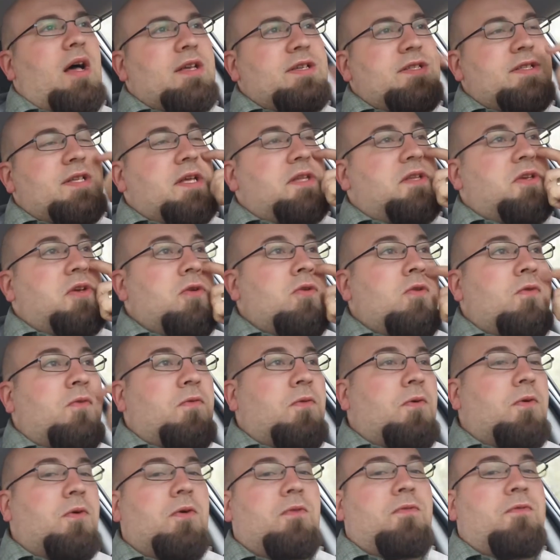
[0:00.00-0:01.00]
Stay tuned
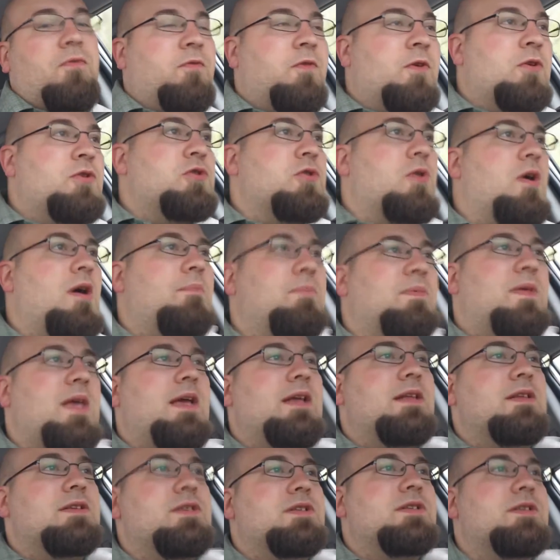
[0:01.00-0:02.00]
for future
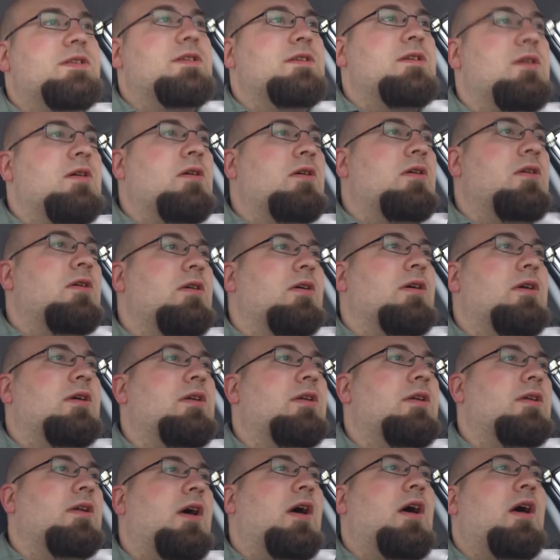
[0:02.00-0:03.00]
updates
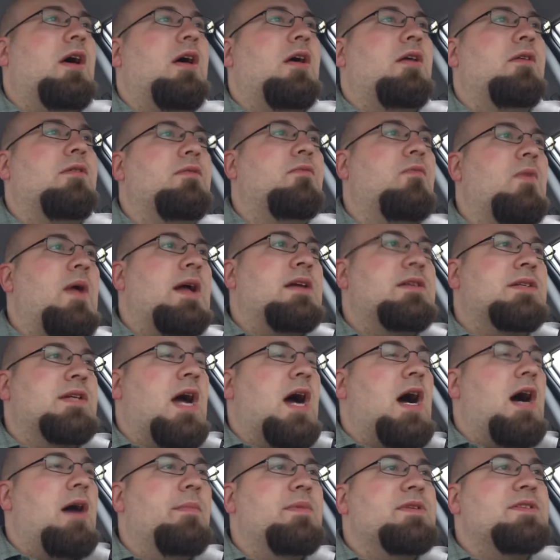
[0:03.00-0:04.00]
on
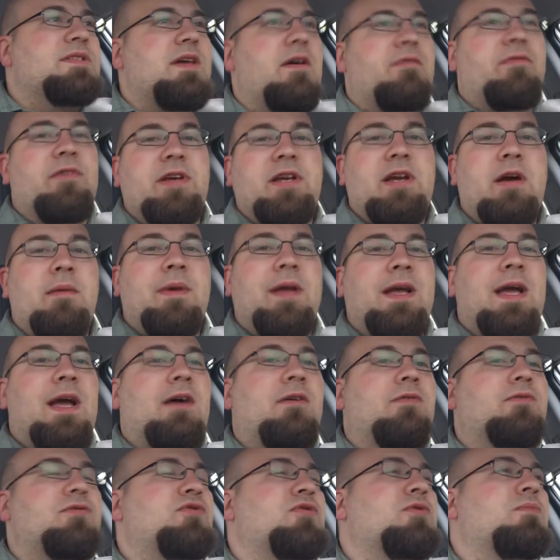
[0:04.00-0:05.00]
XCOM is definitely coming
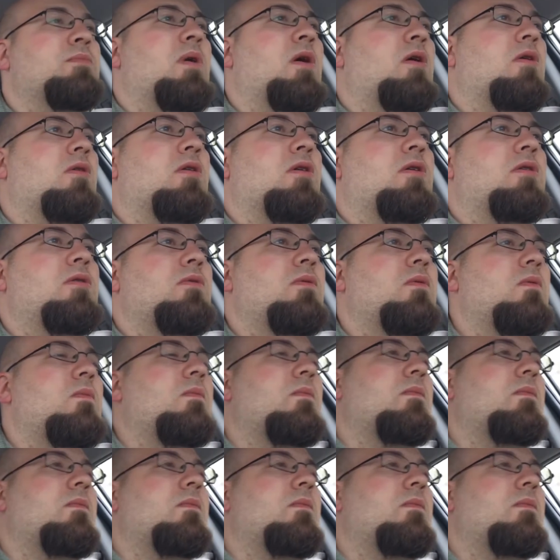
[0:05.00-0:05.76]
out tomorrow.